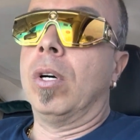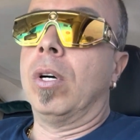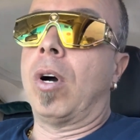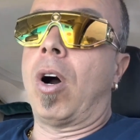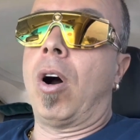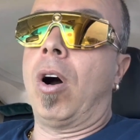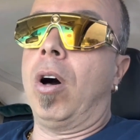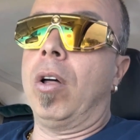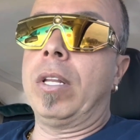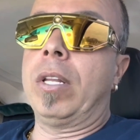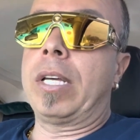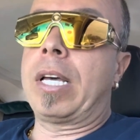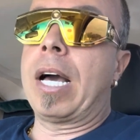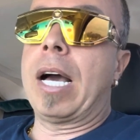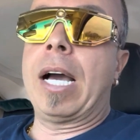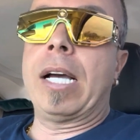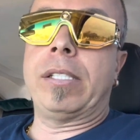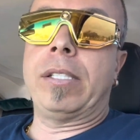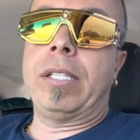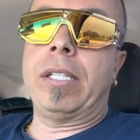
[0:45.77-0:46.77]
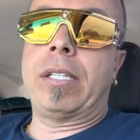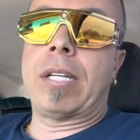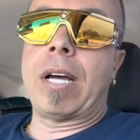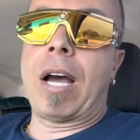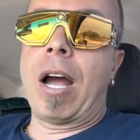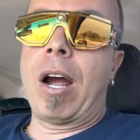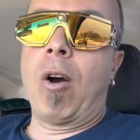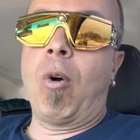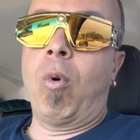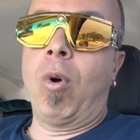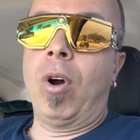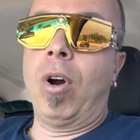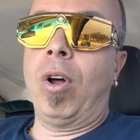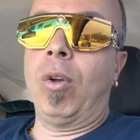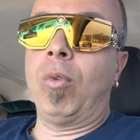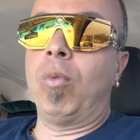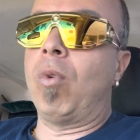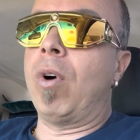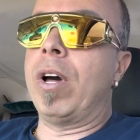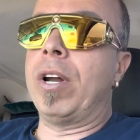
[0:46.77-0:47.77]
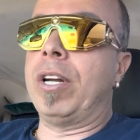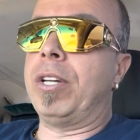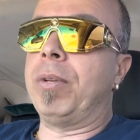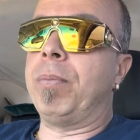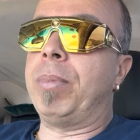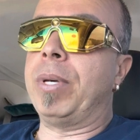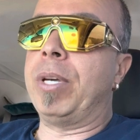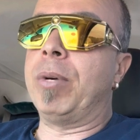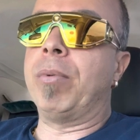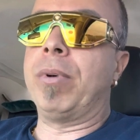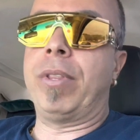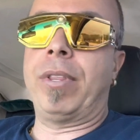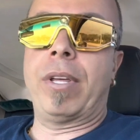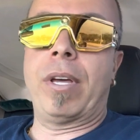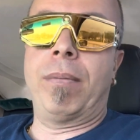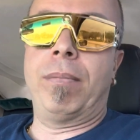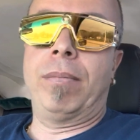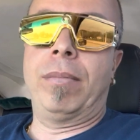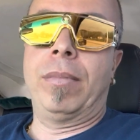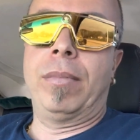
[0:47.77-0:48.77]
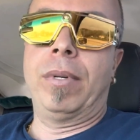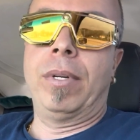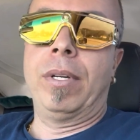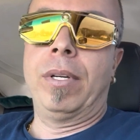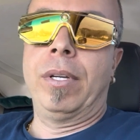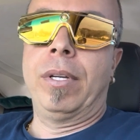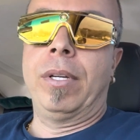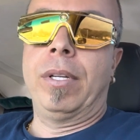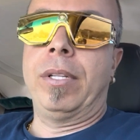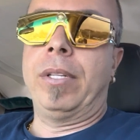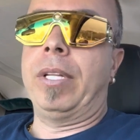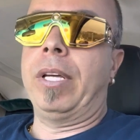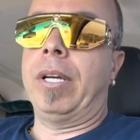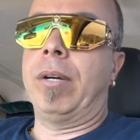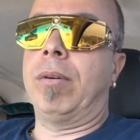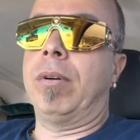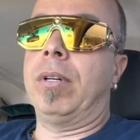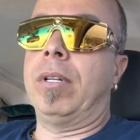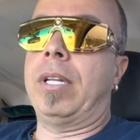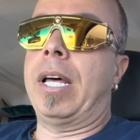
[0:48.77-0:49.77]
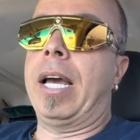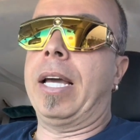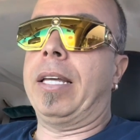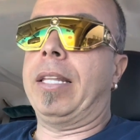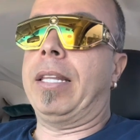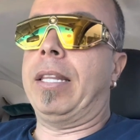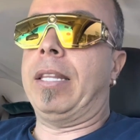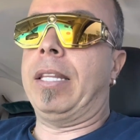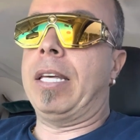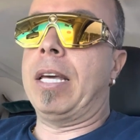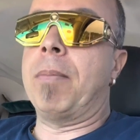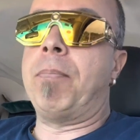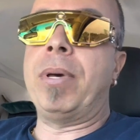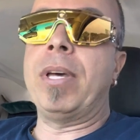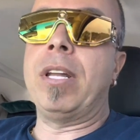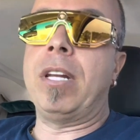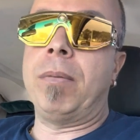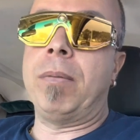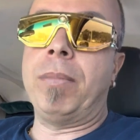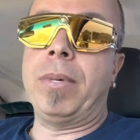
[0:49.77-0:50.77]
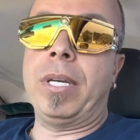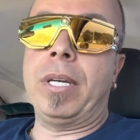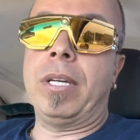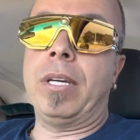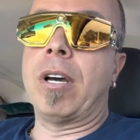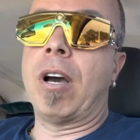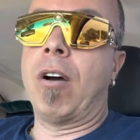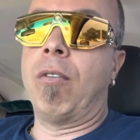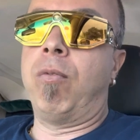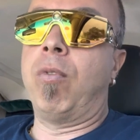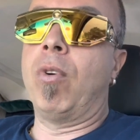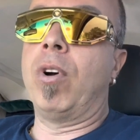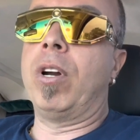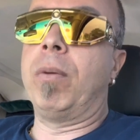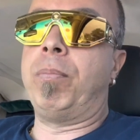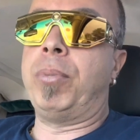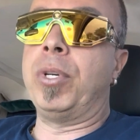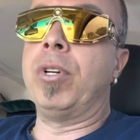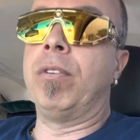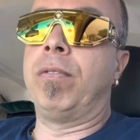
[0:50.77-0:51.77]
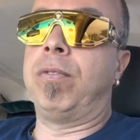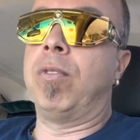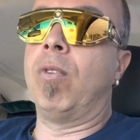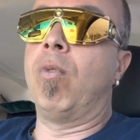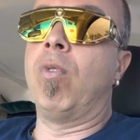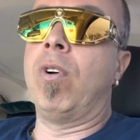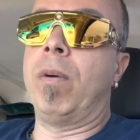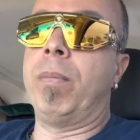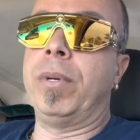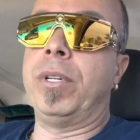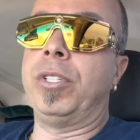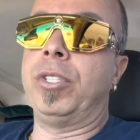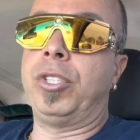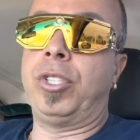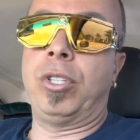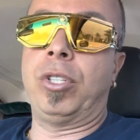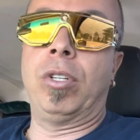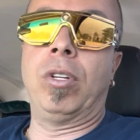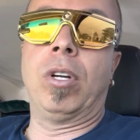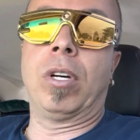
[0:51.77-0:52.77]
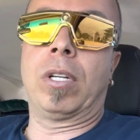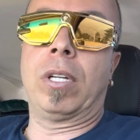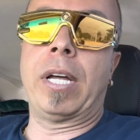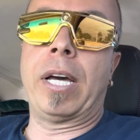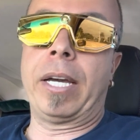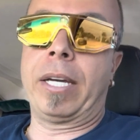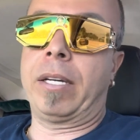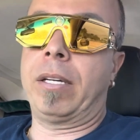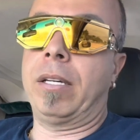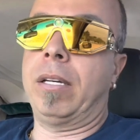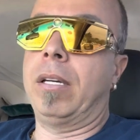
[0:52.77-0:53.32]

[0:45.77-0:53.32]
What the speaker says: All the guys in the entire world wanted to be with them. They were like the epitome of what a beautiful woman should look like.